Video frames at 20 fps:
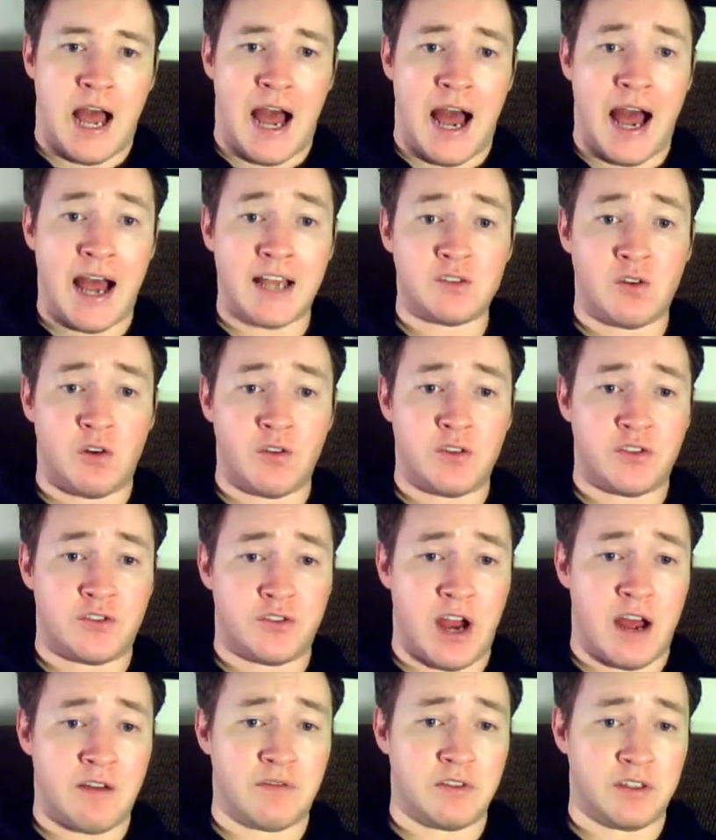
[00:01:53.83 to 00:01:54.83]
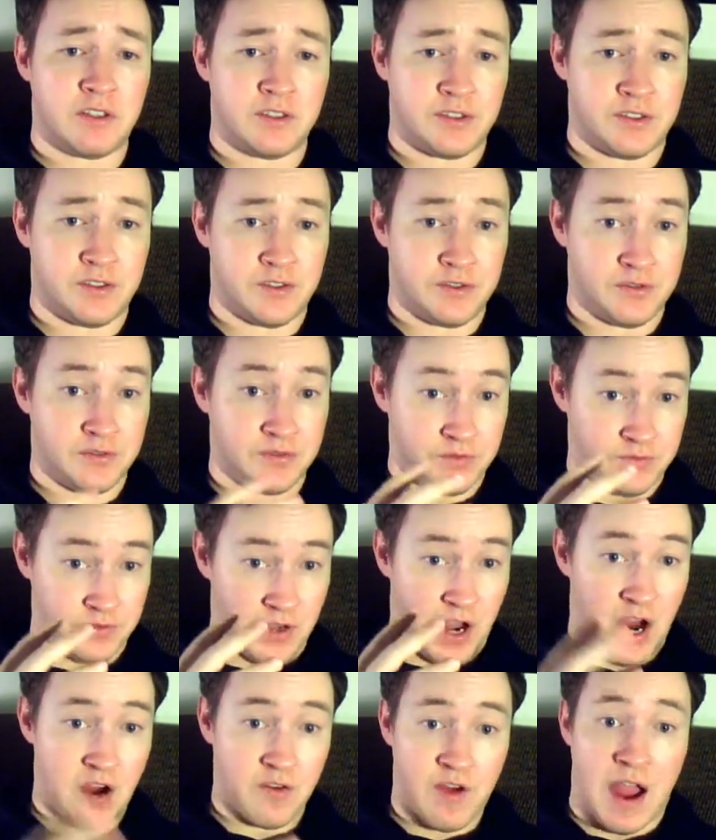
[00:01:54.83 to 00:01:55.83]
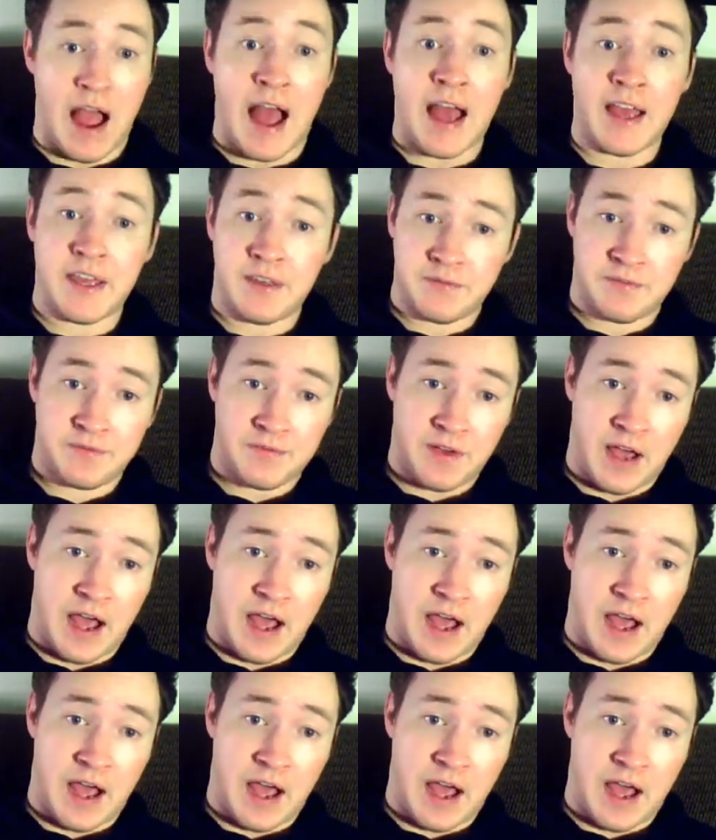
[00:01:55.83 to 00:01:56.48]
as all the travellers arrive